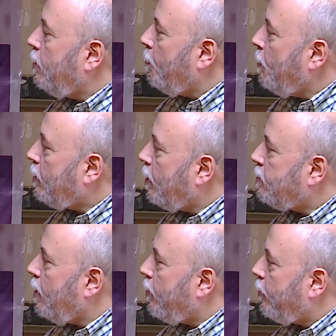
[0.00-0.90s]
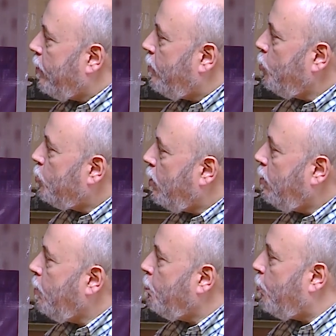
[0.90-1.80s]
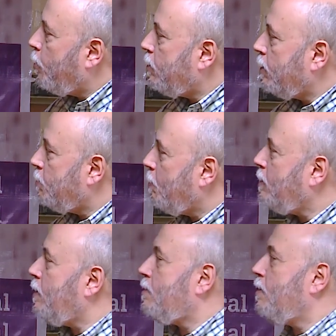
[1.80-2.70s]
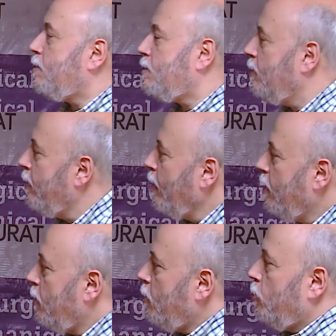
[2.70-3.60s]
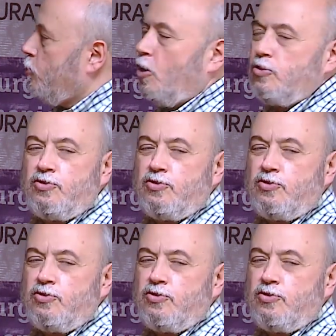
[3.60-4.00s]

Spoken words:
the metals are reducing the importance, but this is not